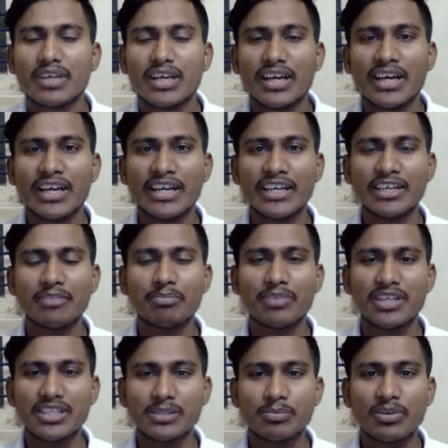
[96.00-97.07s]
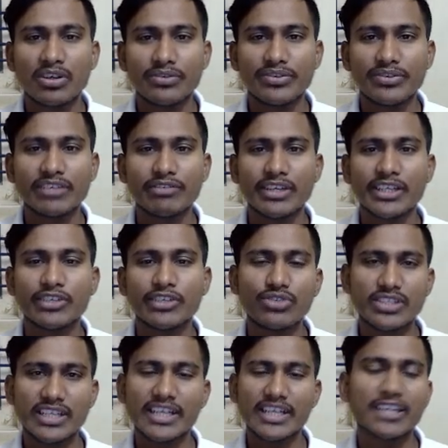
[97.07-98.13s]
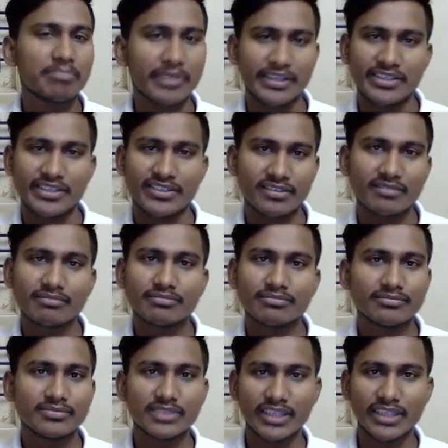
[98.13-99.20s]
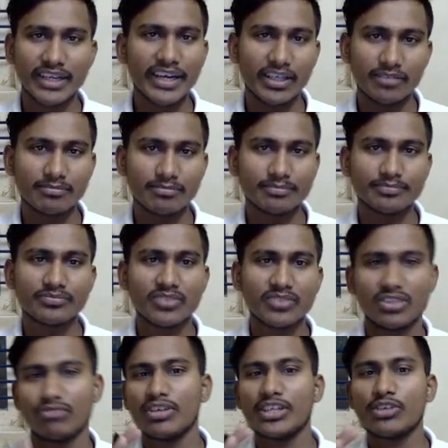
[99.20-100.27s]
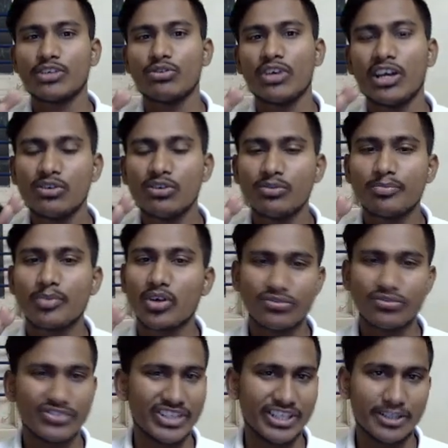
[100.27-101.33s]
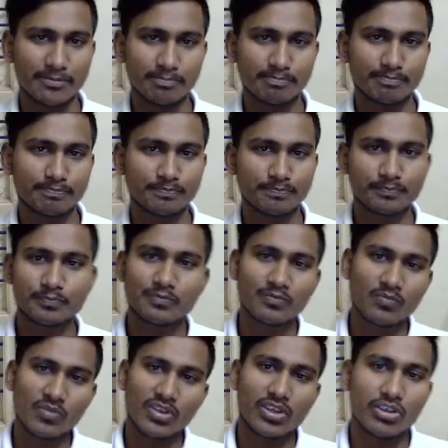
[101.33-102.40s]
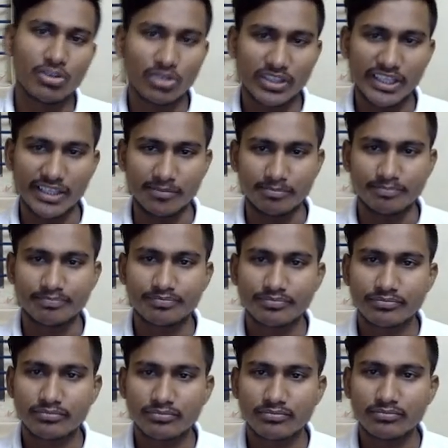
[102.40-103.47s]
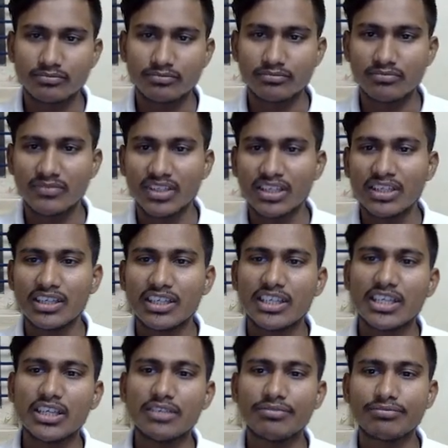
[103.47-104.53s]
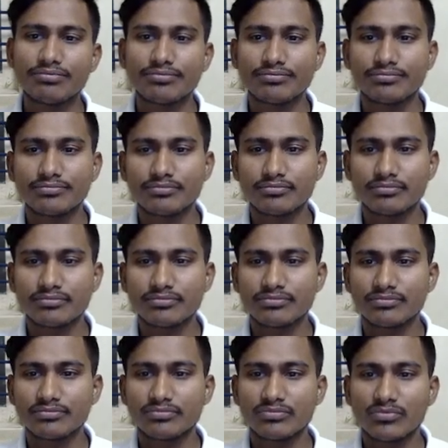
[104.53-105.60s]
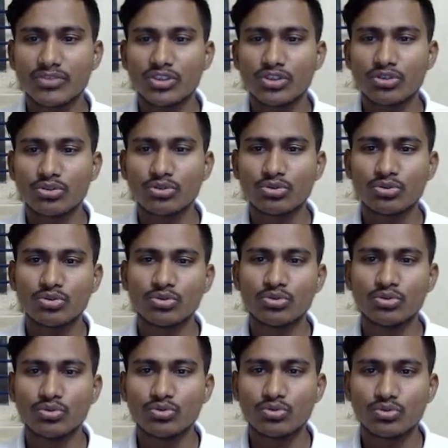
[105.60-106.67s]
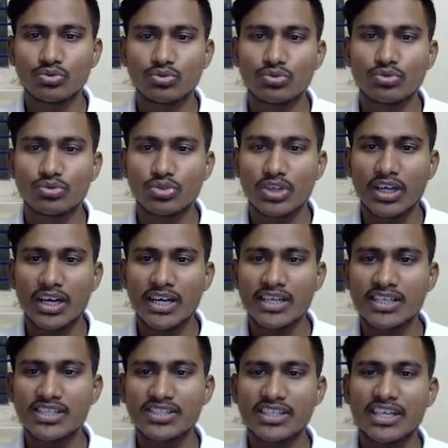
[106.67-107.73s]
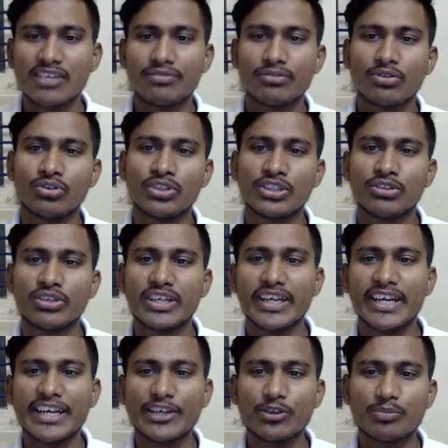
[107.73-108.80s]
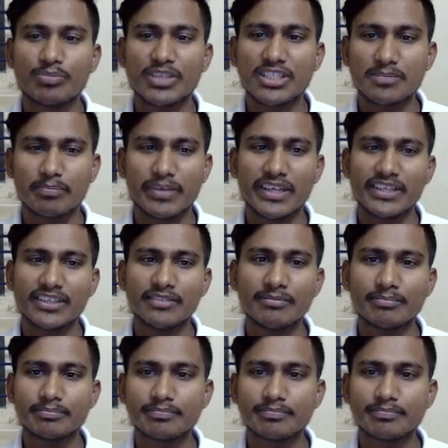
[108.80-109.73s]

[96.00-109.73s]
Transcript: and plus profit will give selling price. Right? When you have profit. Okay. If you can't sell for your 8 rupees pen,